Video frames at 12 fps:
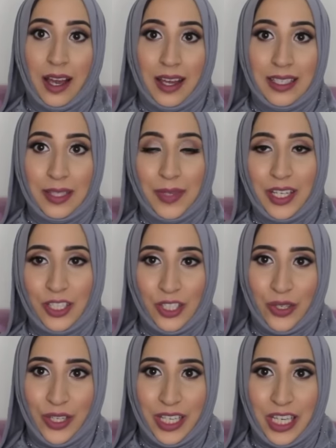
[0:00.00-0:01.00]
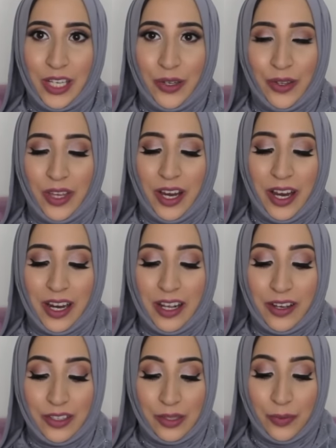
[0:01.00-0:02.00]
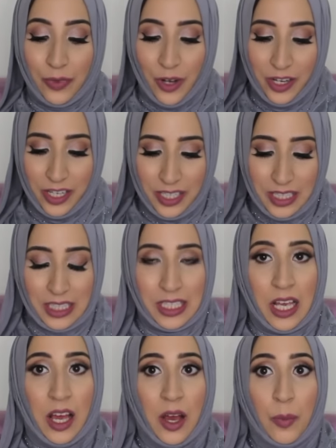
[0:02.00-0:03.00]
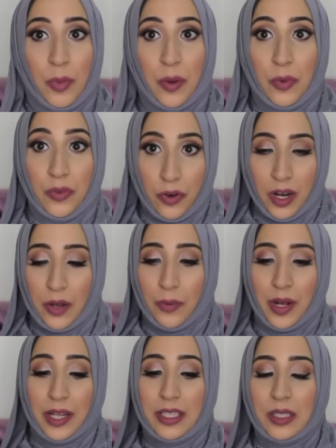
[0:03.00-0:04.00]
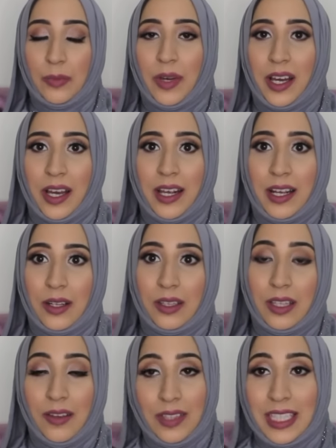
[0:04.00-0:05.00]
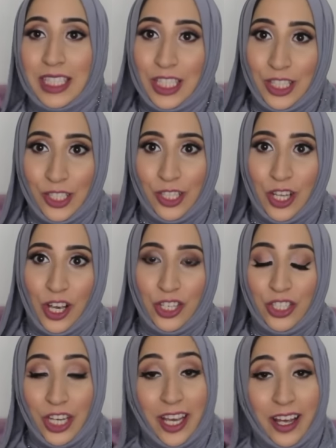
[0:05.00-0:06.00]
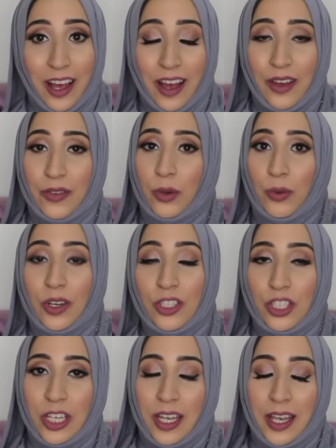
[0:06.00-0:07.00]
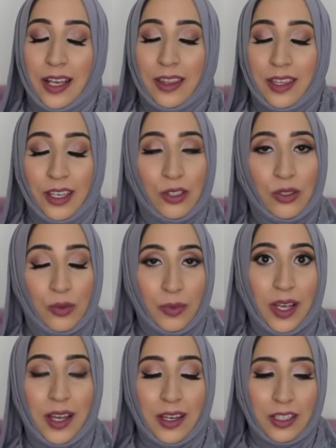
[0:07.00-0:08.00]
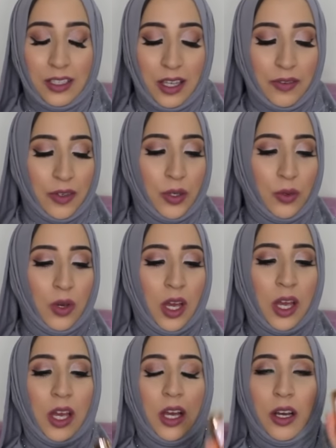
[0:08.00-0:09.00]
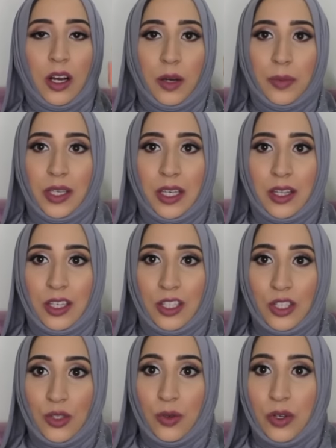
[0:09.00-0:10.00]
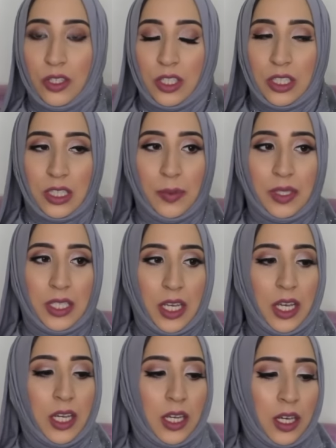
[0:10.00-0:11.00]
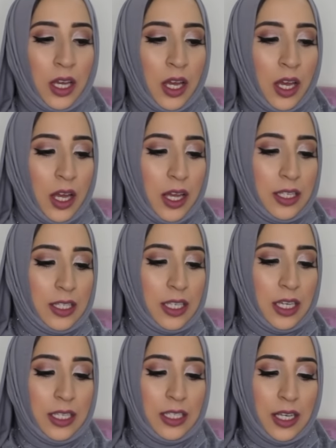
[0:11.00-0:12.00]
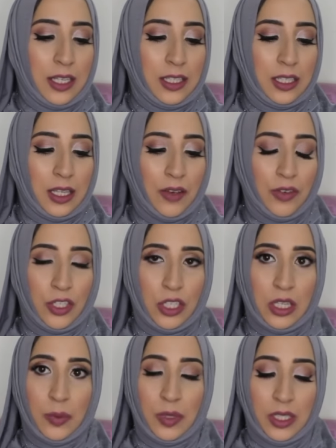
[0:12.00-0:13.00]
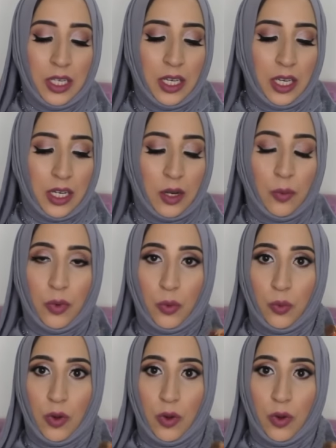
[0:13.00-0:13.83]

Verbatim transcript: I did manage to go to Kiko there and I got some products. But before I went, my lovely sister-in-law, Sheikha, if you're watching, thank you so much, love you, got me this gorgeous lipstick. It's the Intense Lavish Lipstick in number